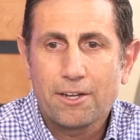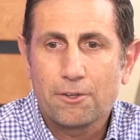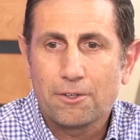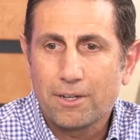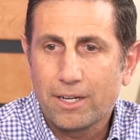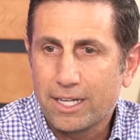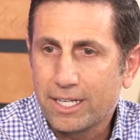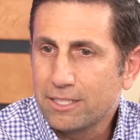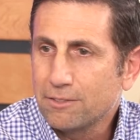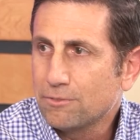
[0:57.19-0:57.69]
or
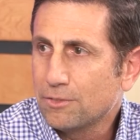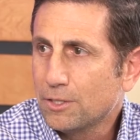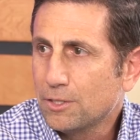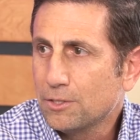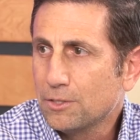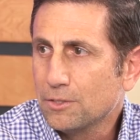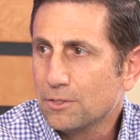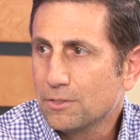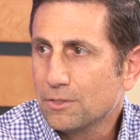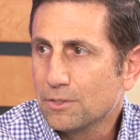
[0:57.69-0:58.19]

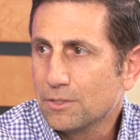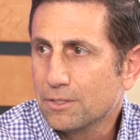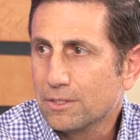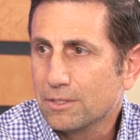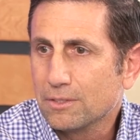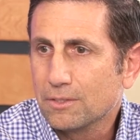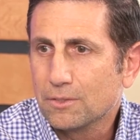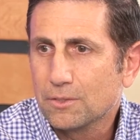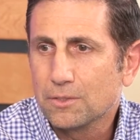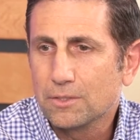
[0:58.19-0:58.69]
iPhone
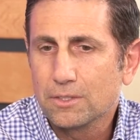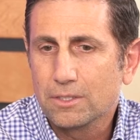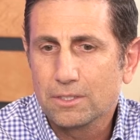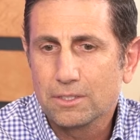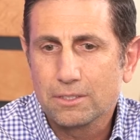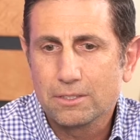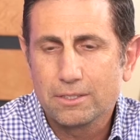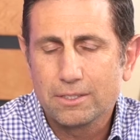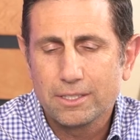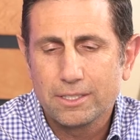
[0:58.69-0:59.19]
or
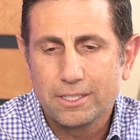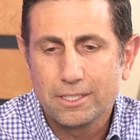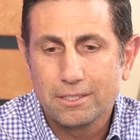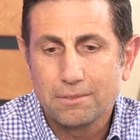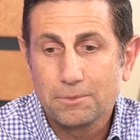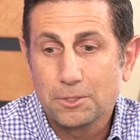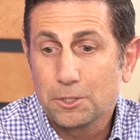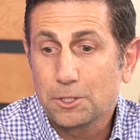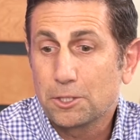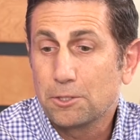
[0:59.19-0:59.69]
or
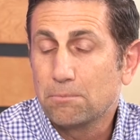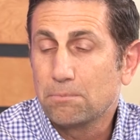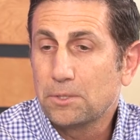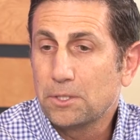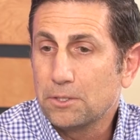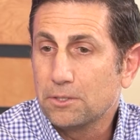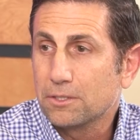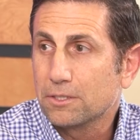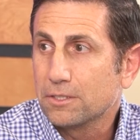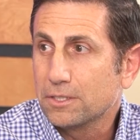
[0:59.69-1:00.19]
um, your
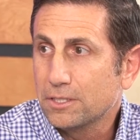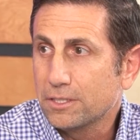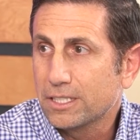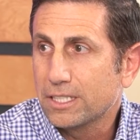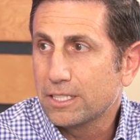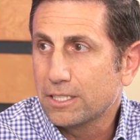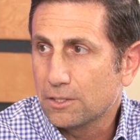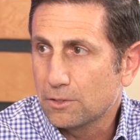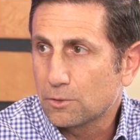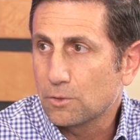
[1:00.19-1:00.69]
computer, you
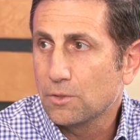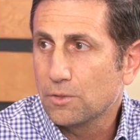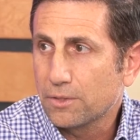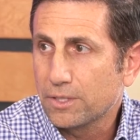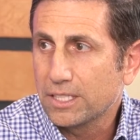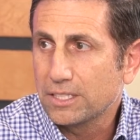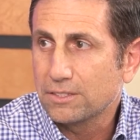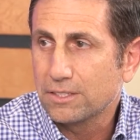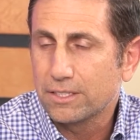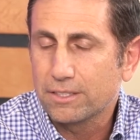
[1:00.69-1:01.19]
can control
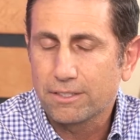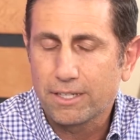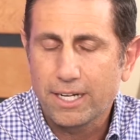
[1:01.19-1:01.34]
things in your